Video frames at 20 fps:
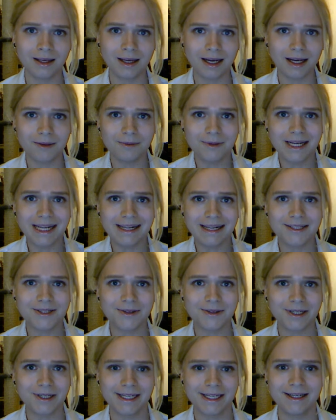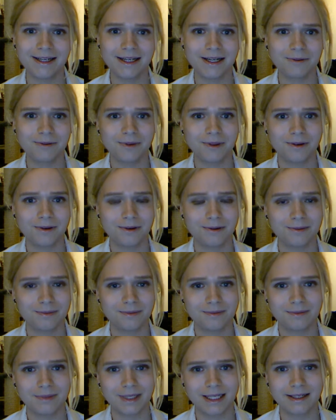I really enjoy hanging out with her,
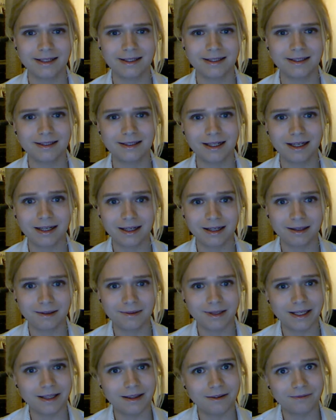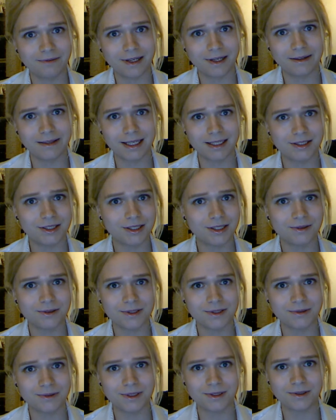and I get the feeling that she
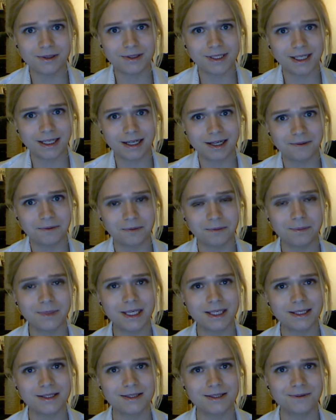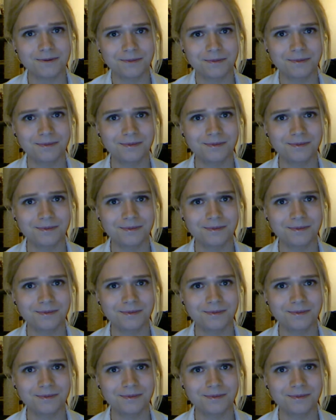also enjoys hanging out with me, so